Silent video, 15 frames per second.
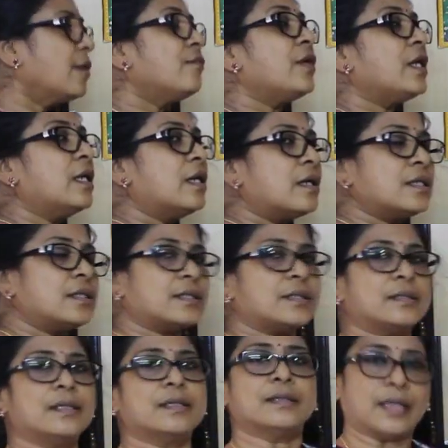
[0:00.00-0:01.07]
We learned
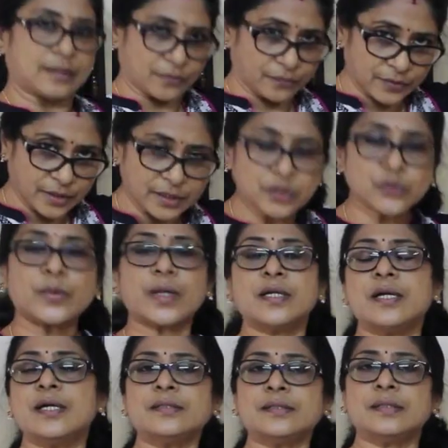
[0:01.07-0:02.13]
that the first
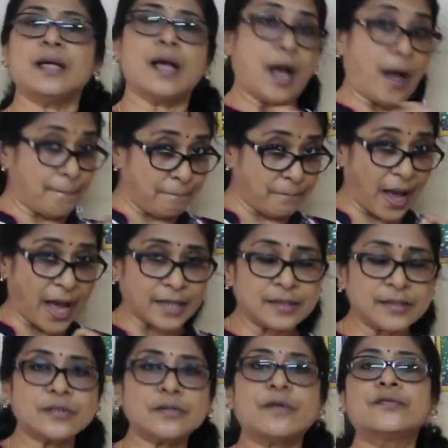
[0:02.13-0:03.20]
one is a
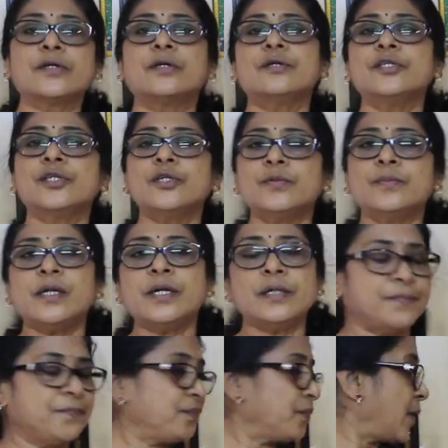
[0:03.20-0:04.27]
balance of the good humor.